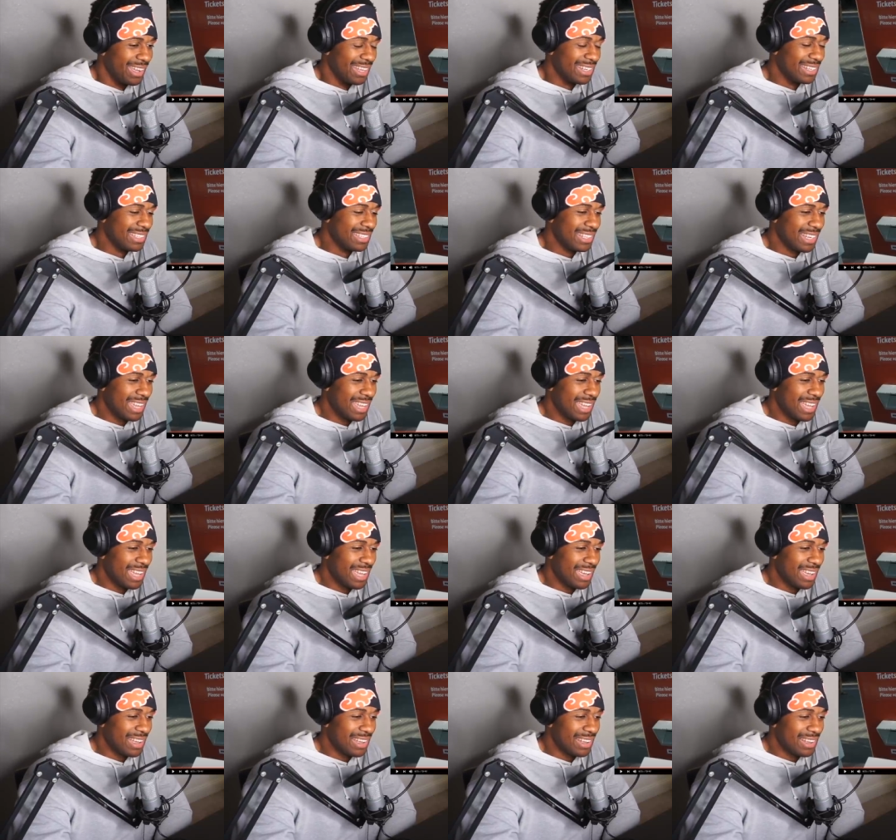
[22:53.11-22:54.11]

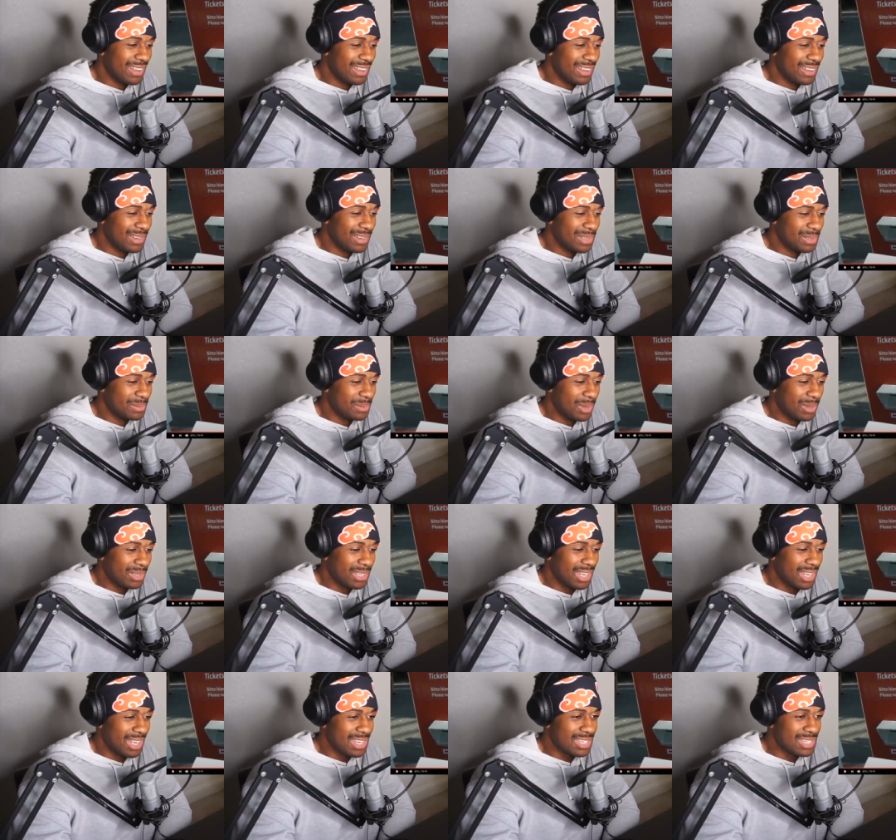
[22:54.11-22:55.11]
Damn.
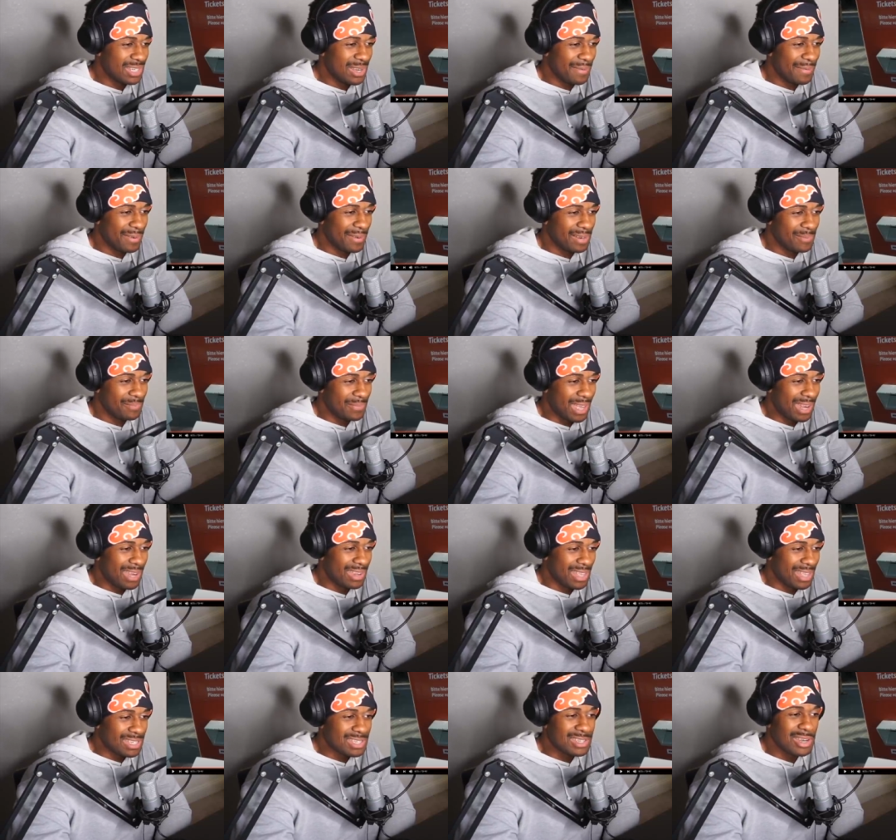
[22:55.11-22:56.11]
Okay, that's different.
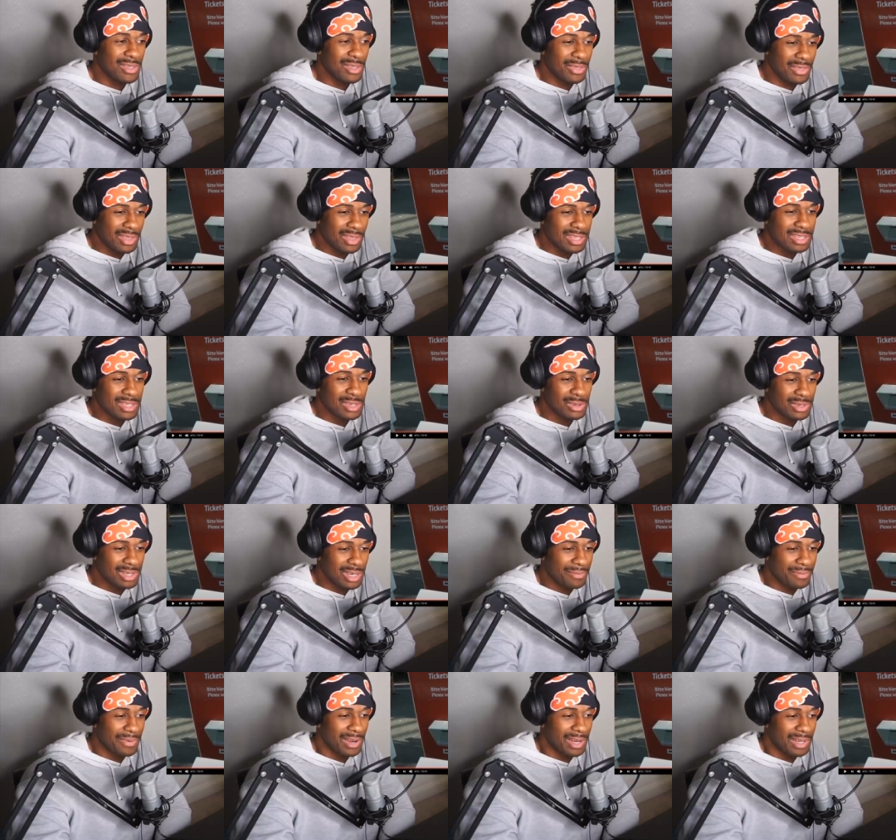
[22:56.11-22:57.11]
That's another thing that's a little
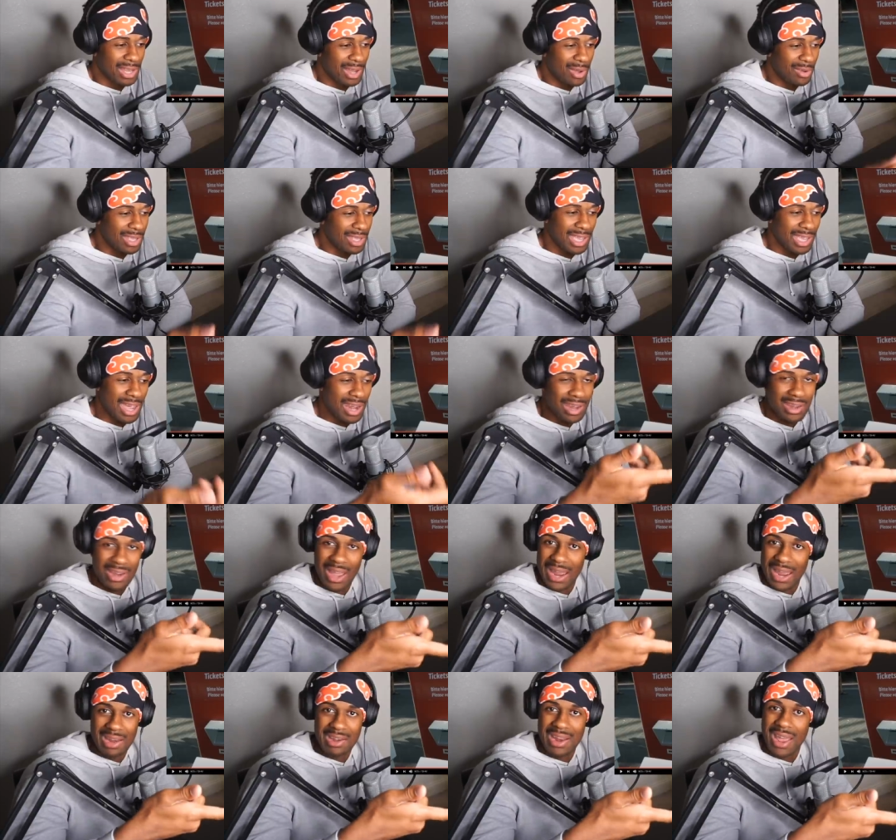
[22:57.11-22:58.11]
different. Okay, I
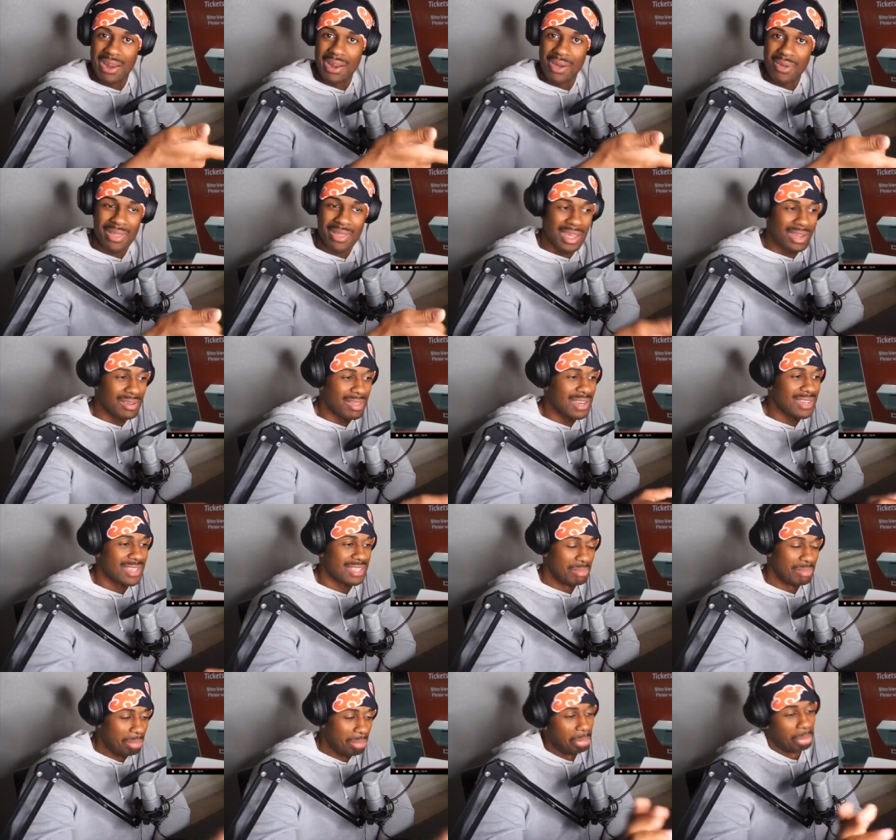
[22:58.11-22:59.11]
did not know that.
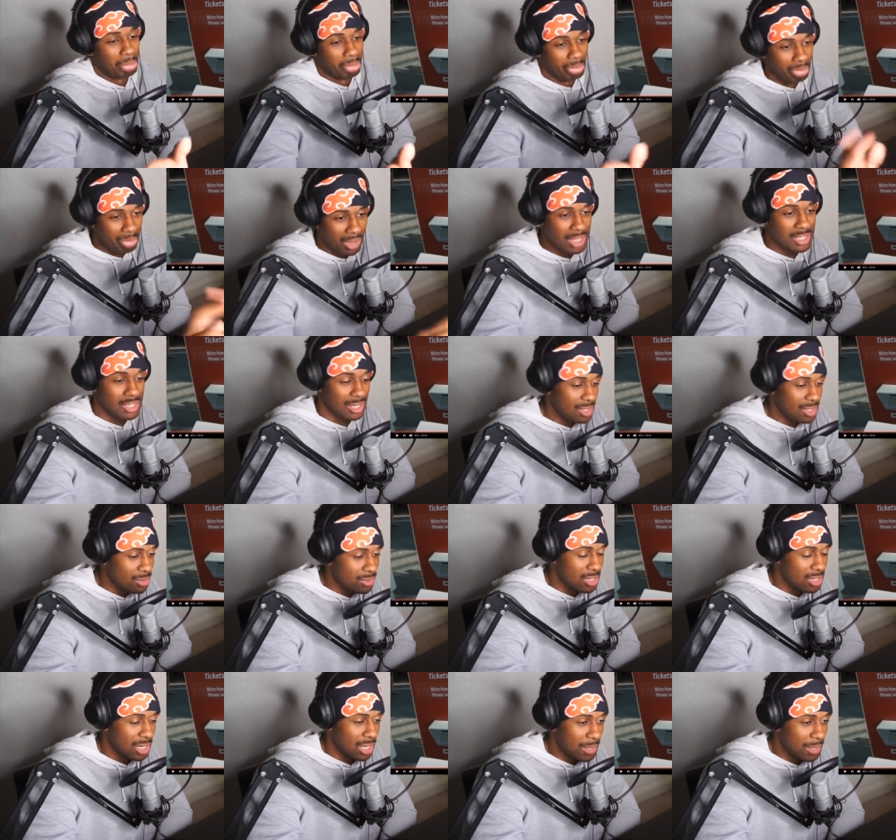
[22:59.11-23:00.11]
That's
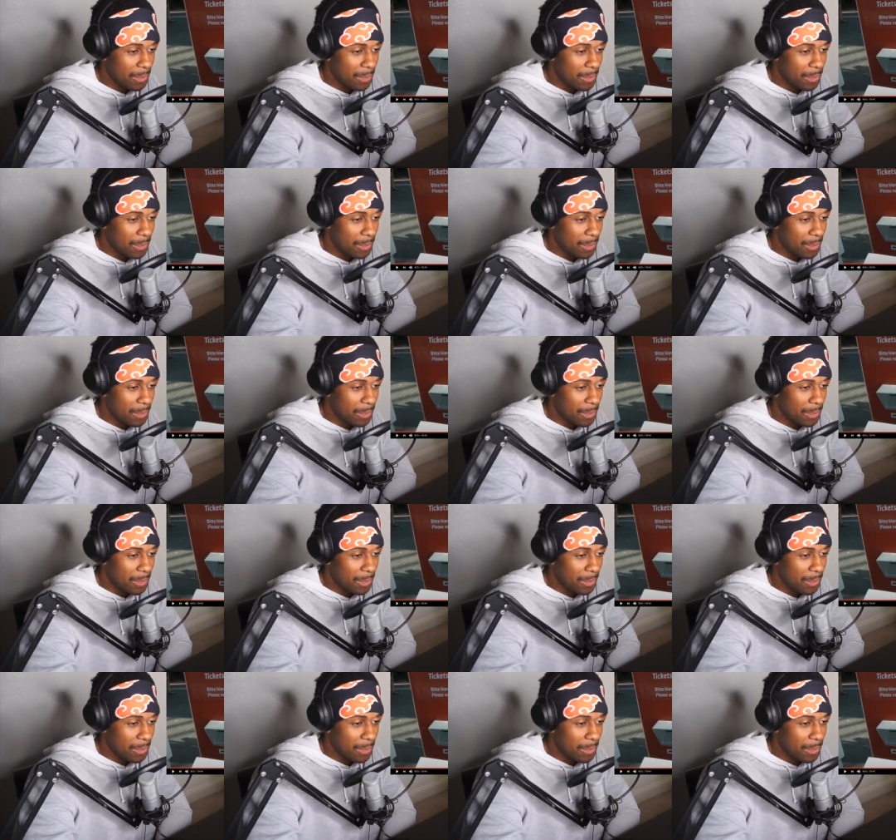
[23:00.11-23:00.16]
interesting.